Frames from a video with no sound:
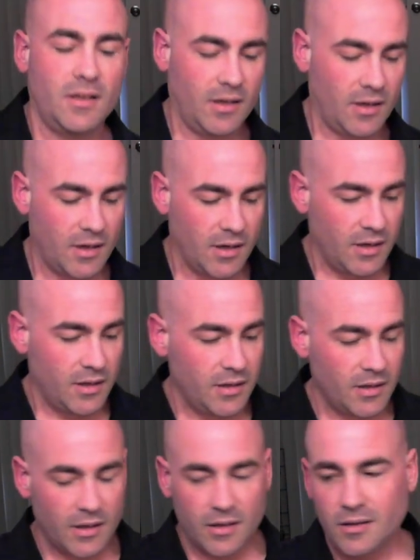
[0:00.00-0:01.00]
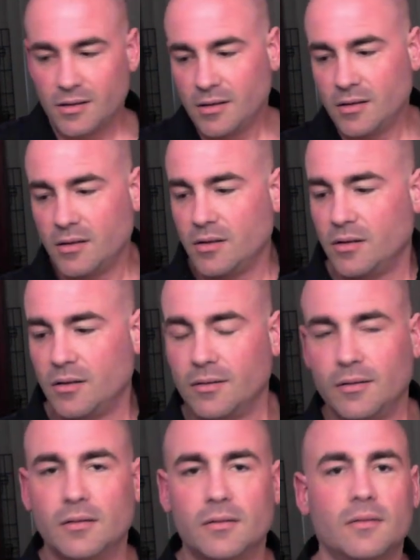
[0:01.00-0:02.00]

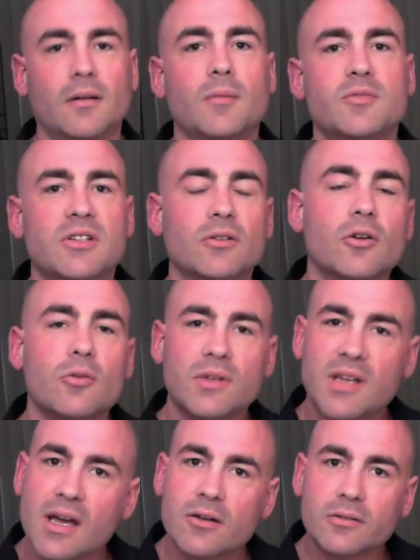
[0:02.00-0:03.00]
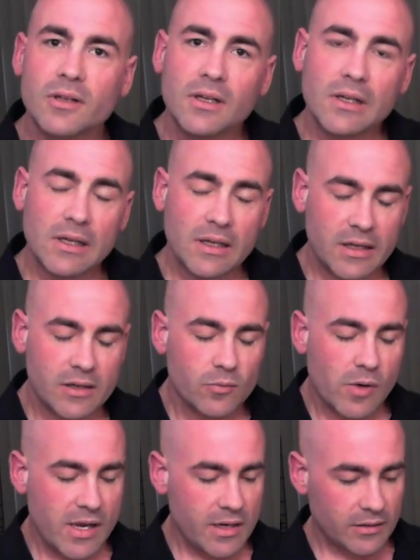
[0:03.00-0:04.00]
I'm still going down in
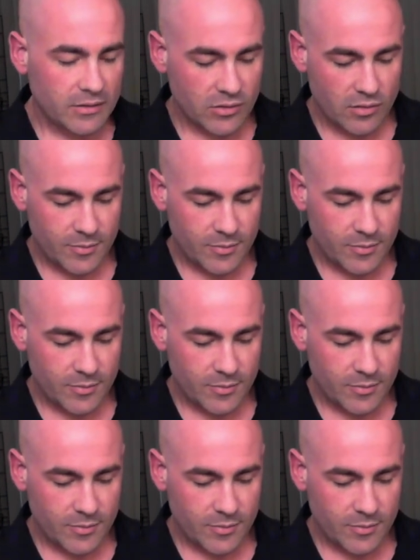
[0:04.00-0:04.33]
weight, so I'm